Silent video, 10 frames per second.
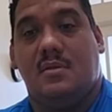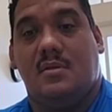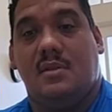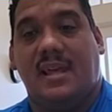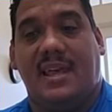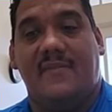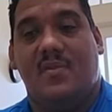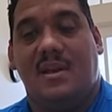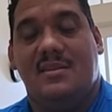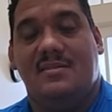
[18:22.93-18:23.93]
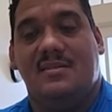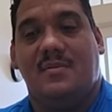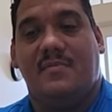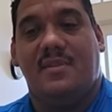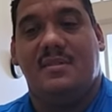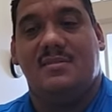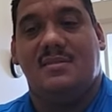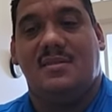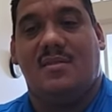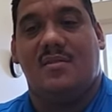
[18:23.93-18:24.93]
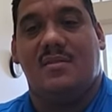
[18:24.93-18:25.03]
Did they give you an incident for this? This was